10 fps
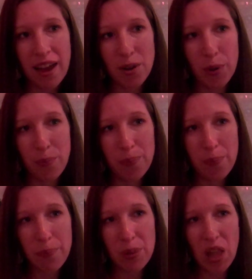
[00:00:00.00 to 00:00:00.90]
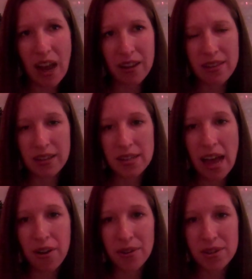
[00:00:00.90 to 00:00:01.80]
I don't want to block things
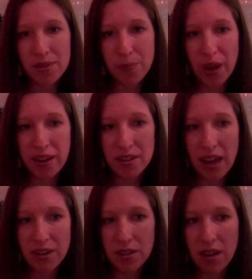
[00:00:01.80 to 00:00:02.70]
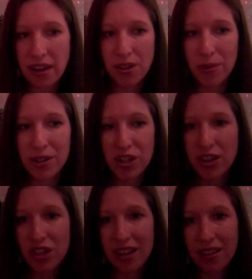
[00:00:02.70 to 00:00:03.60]
out, but I don't want to
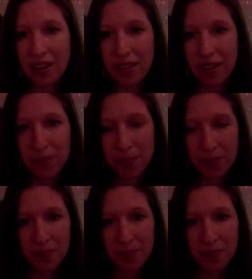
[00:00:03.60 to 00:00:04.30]
change anything either.